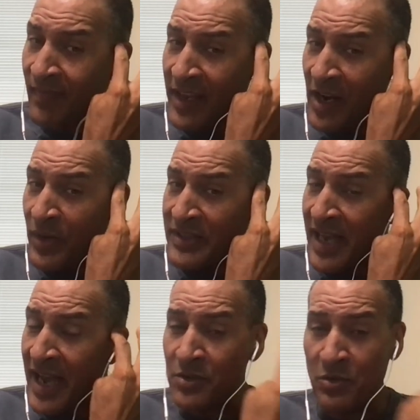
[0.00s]
it's an
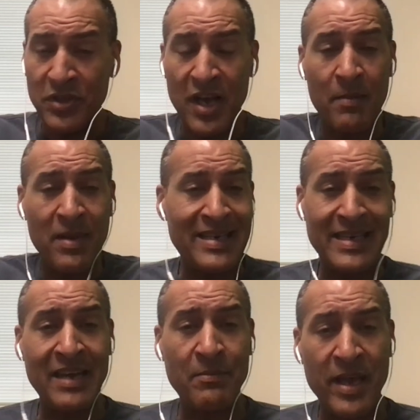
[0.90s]
actual job like
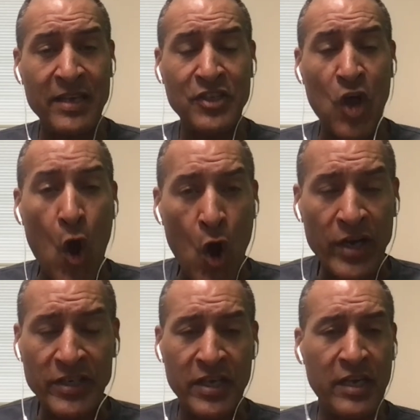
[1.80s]
database
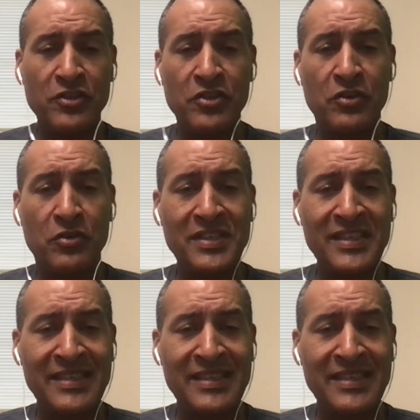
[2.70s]
architecture